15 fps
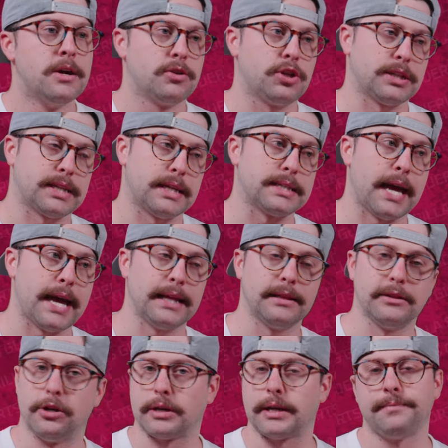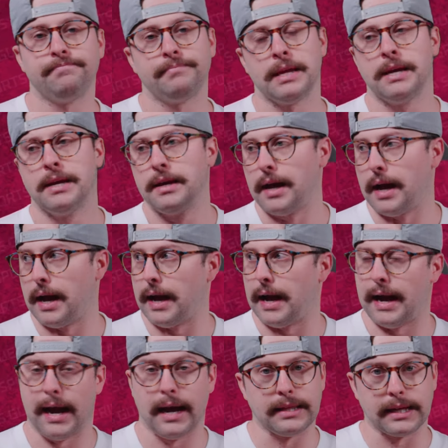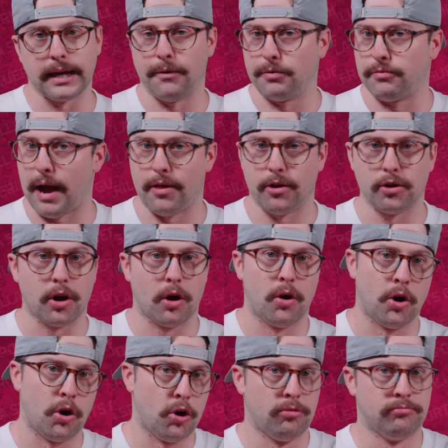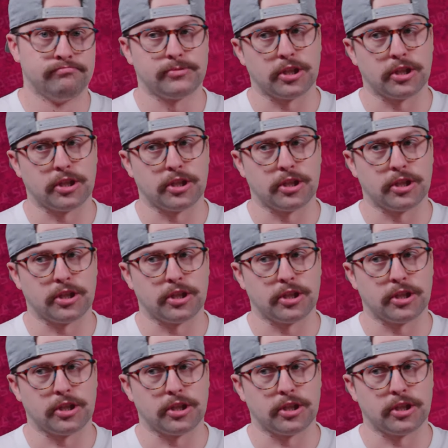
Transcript: Just says, hey, look, I think I would rather go home,